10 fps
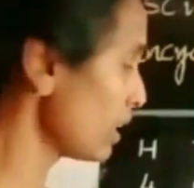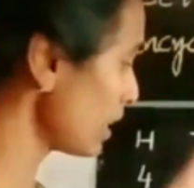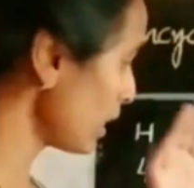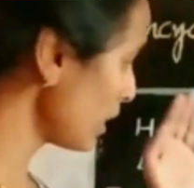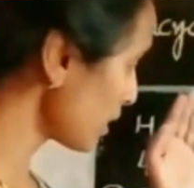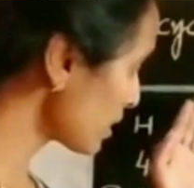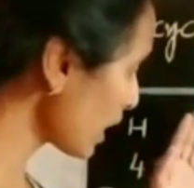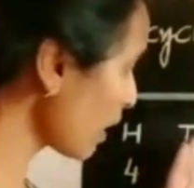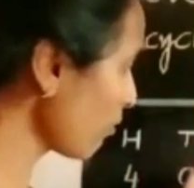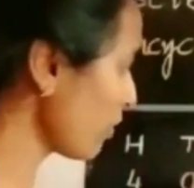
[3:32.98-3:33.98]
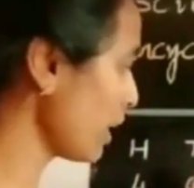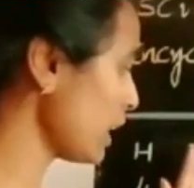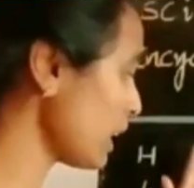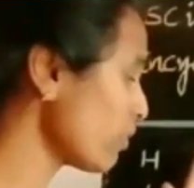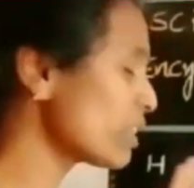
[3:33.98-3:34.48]
In the same way,
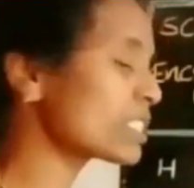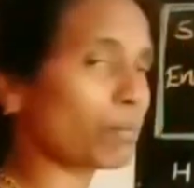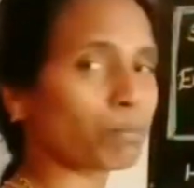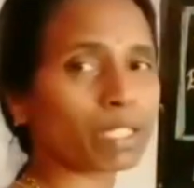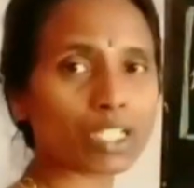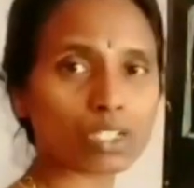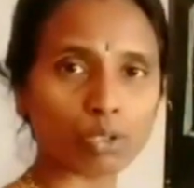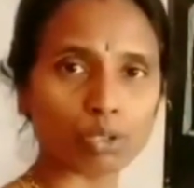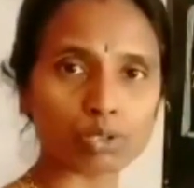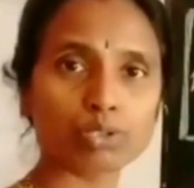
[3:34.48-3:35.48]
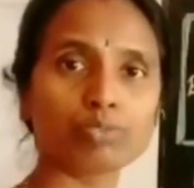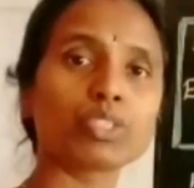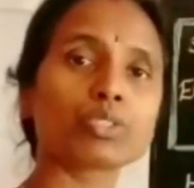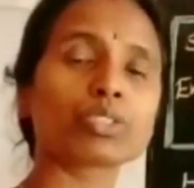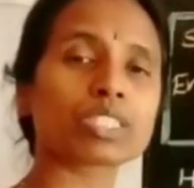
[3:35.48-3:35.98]
even subtraction also we
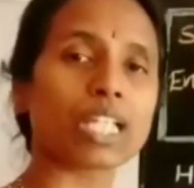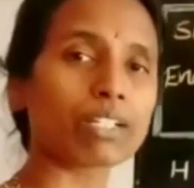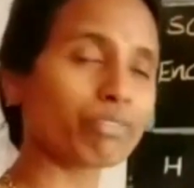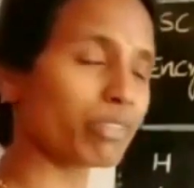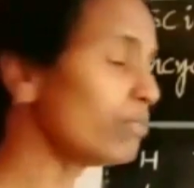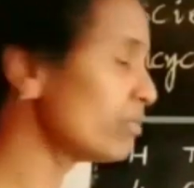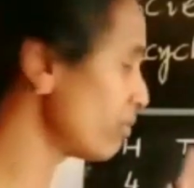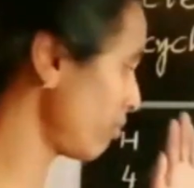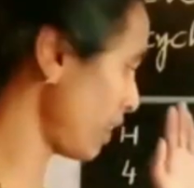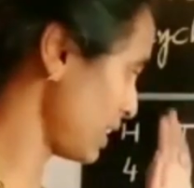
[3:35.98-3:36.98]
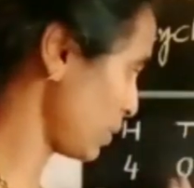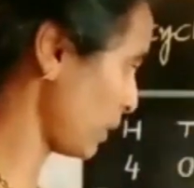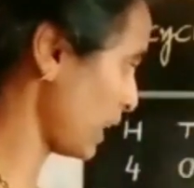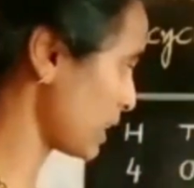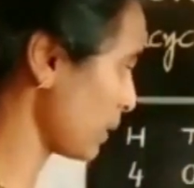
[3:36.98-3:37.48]
should start from ones place.